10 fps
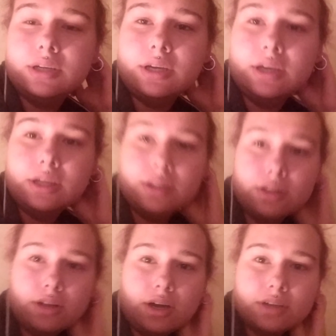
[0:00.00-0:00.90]
in the
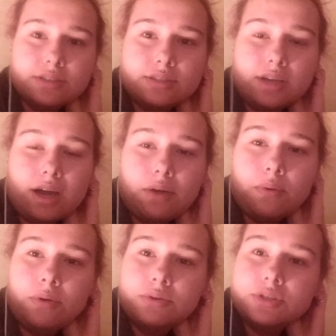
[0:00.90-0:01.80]
last
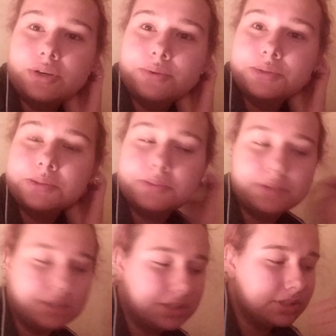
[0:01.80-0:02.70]
hour or so, which was
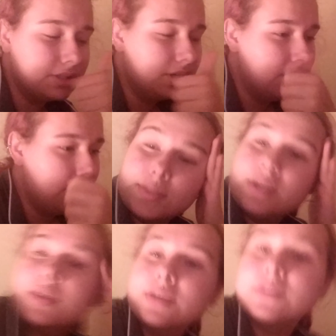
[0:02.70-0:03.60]
really good.
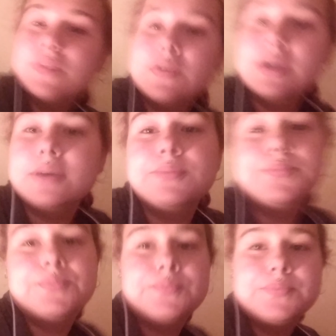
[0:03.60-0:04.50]
So yeah,
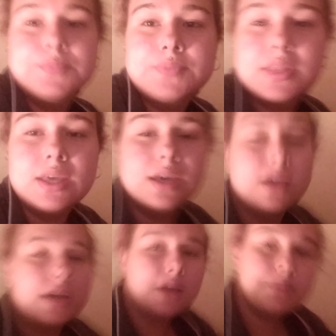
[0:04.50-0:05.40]

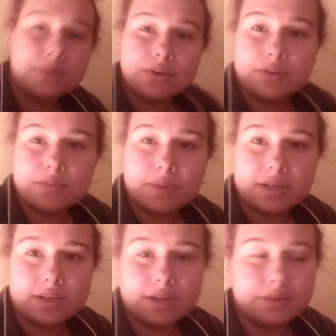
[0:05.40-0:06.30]
I'm gonna go to bed
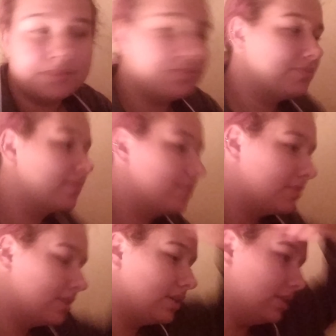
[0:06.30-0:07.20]
now.
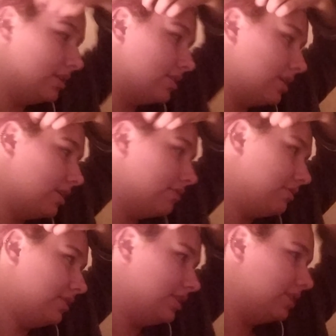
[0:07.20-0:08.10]
I need to kind
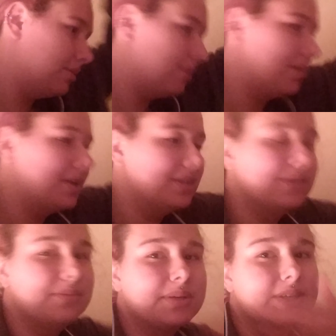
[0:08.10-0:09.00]
of clean my bed a
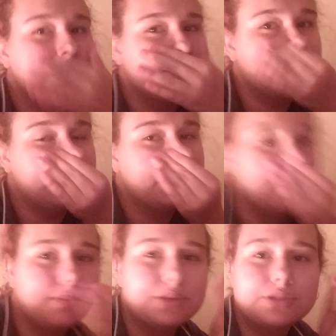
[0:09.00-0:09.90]
little bit because there's a
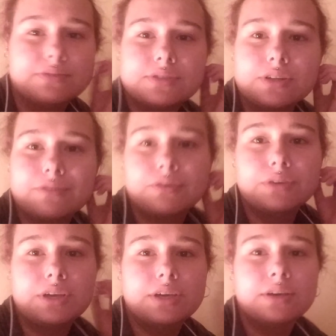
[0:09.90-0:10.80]
bunch of stuff on
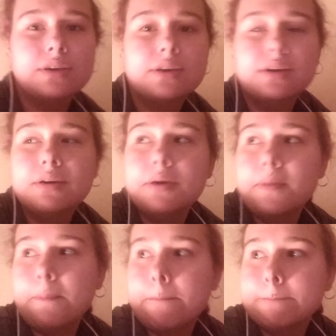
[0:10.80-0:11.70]
here.
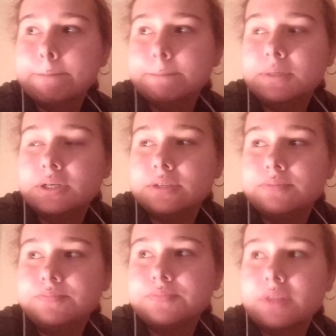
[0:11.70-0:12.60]
But
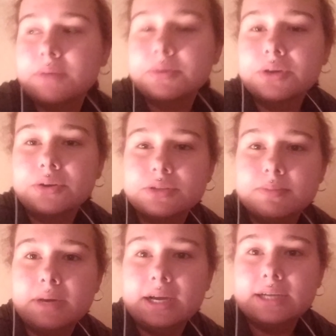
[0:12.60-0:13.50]
I'm gonna go to
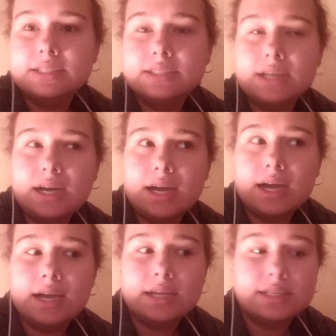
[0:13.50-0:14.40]
bed
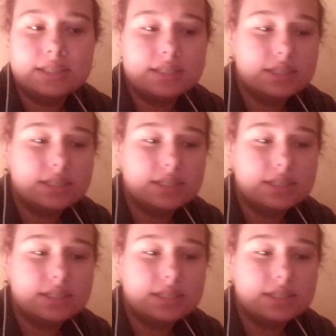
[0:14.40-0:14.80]
and